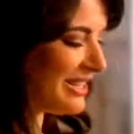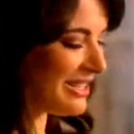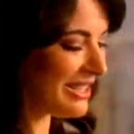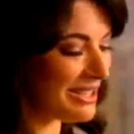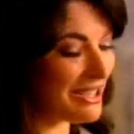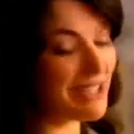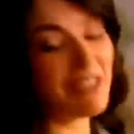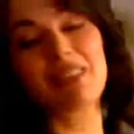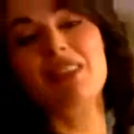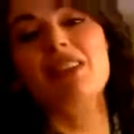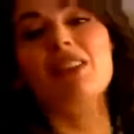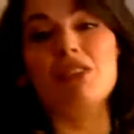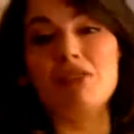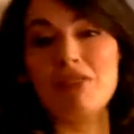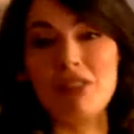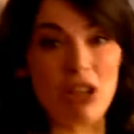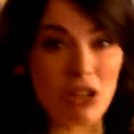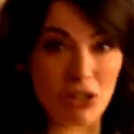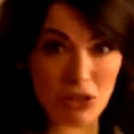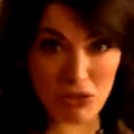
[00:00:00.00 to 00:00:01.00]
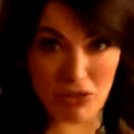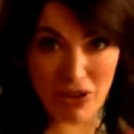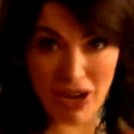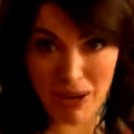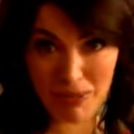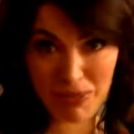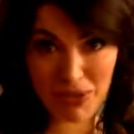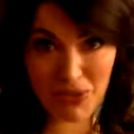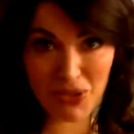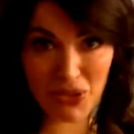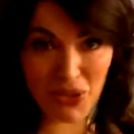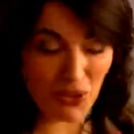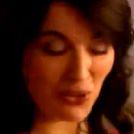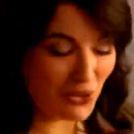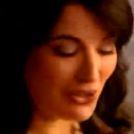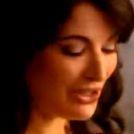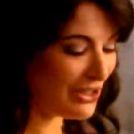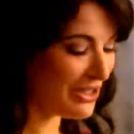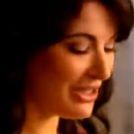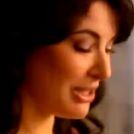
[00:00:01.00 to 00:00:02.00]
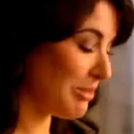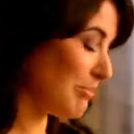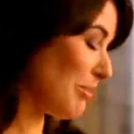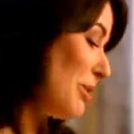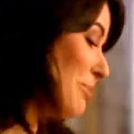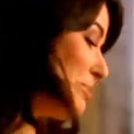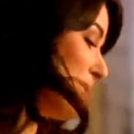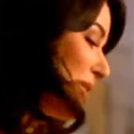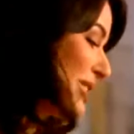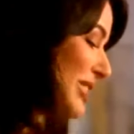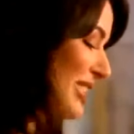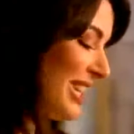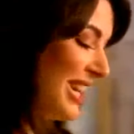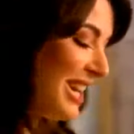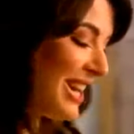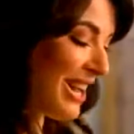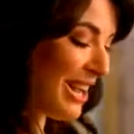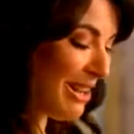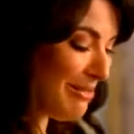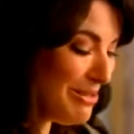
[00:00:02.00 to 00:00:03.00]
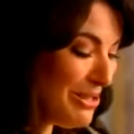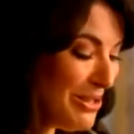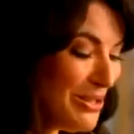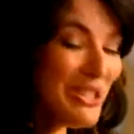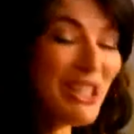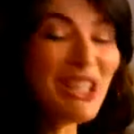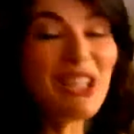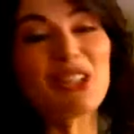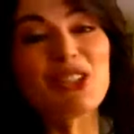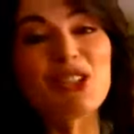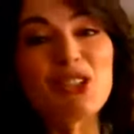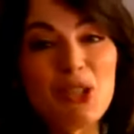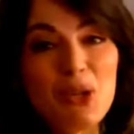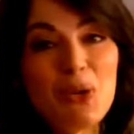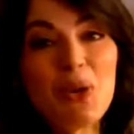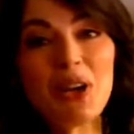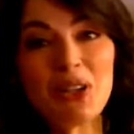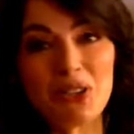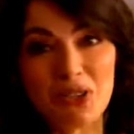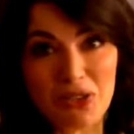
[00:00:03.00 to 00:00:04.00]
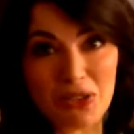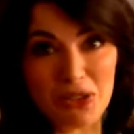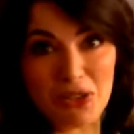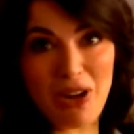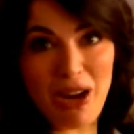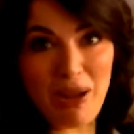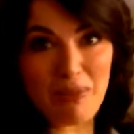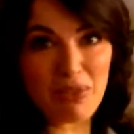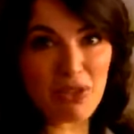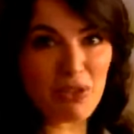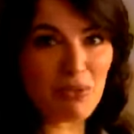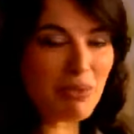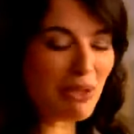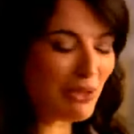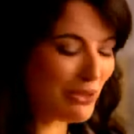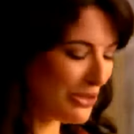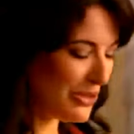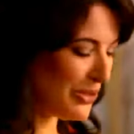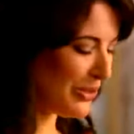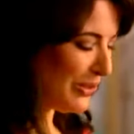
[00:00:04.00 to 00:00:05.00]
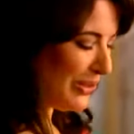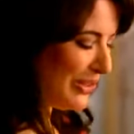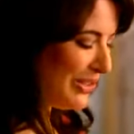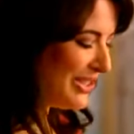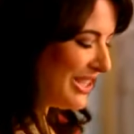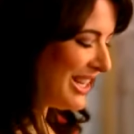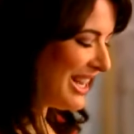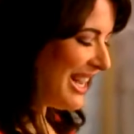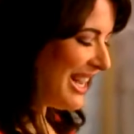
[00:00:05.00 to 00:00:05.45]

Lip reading: Just 300 grams of chocolate. At the moment, I'm using 200 grams of milk chocolate